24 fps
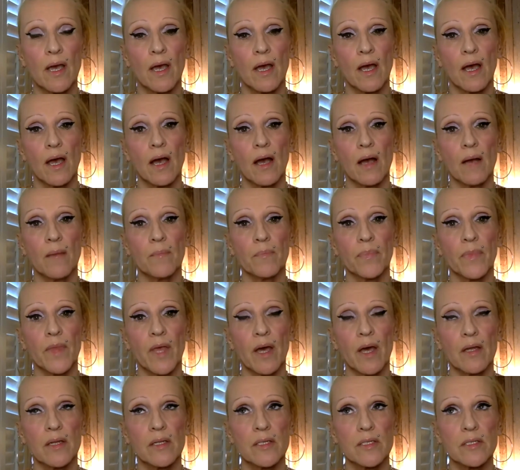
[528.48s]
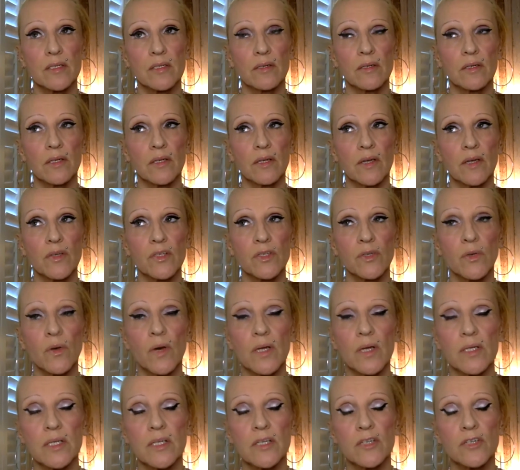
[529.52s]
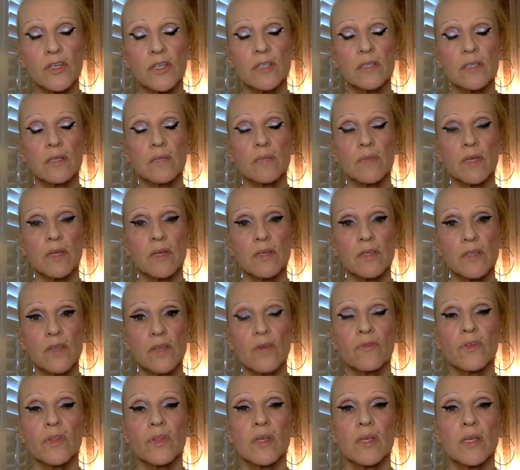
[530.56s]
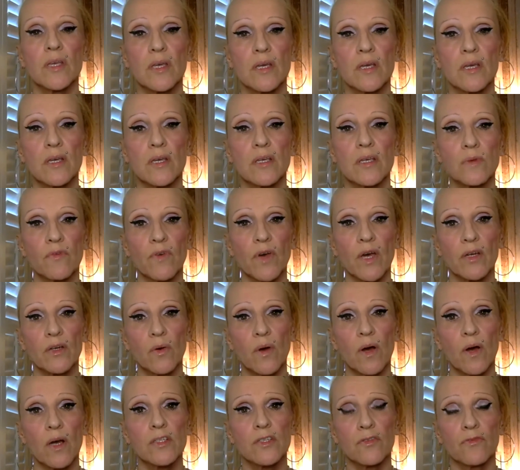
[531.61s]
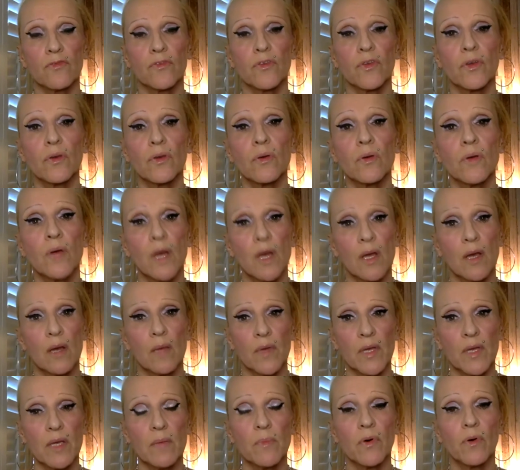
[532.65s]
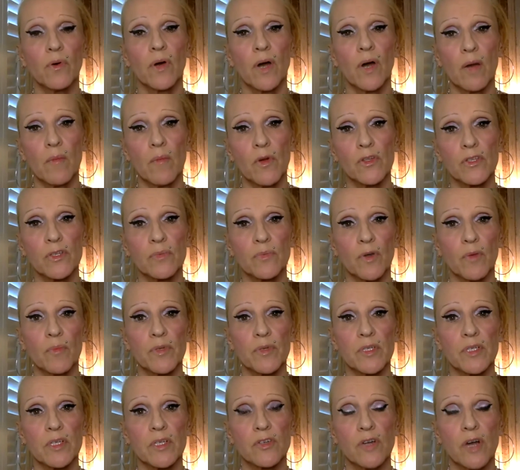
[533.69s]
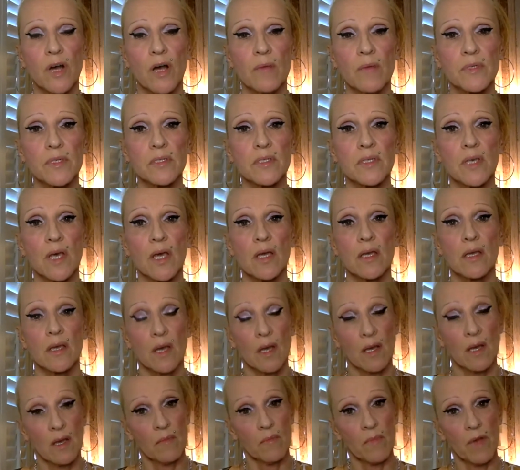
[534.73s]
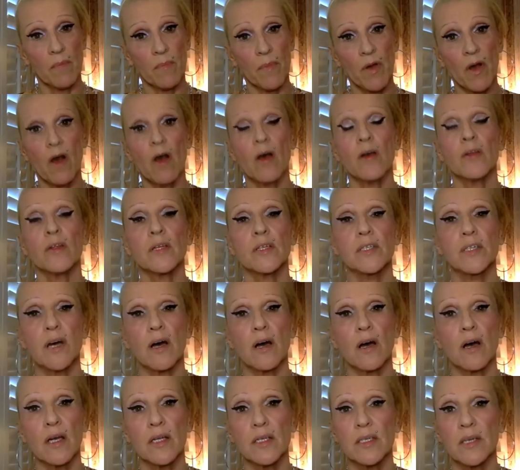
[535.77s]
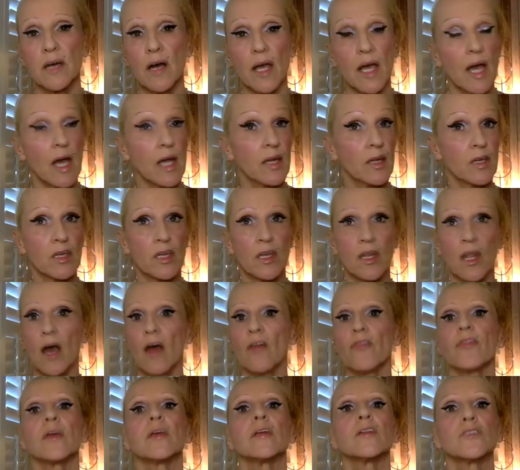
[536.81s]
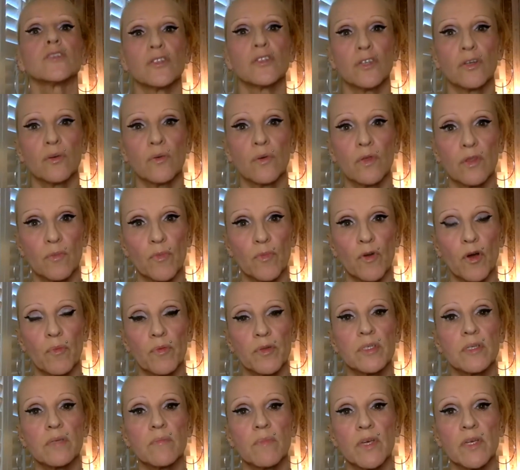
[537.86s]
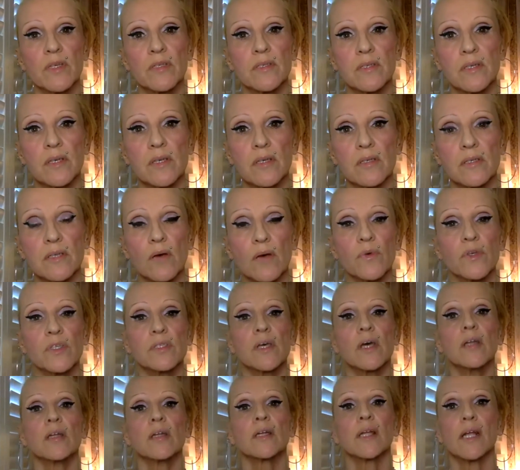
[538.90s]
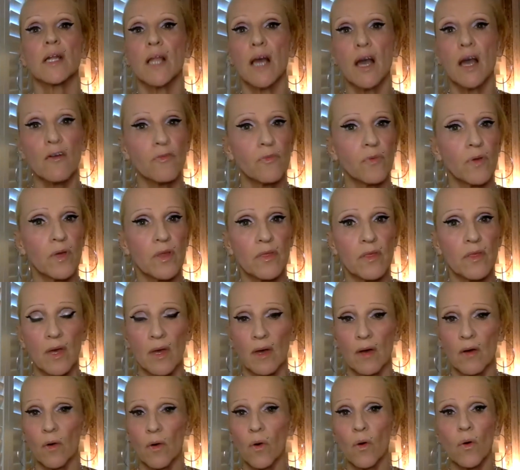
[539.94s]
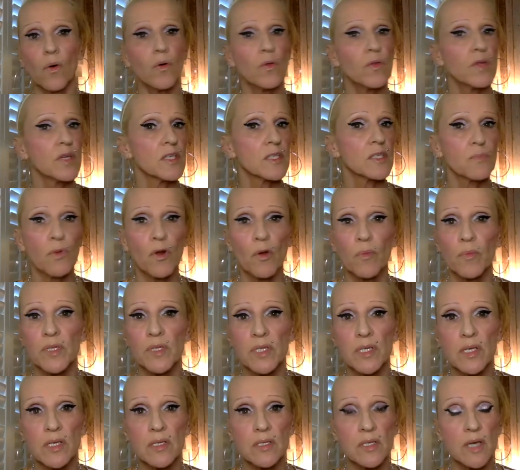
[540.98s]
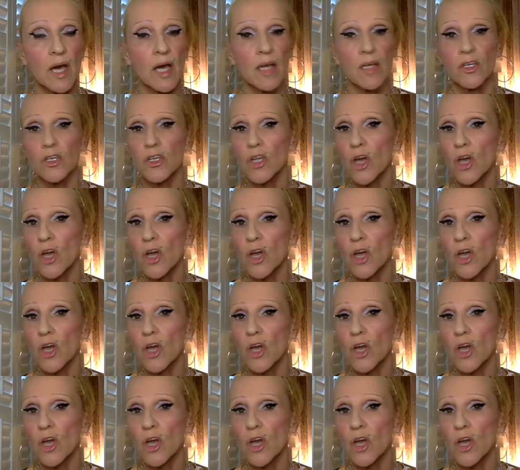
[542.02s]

Um, and, you know, it's quite interesting because over the years we've had quite a few people come onto property tribes and say, My partner died, I had nothing to do with the property business, I was suddenly left with all these properties, I had no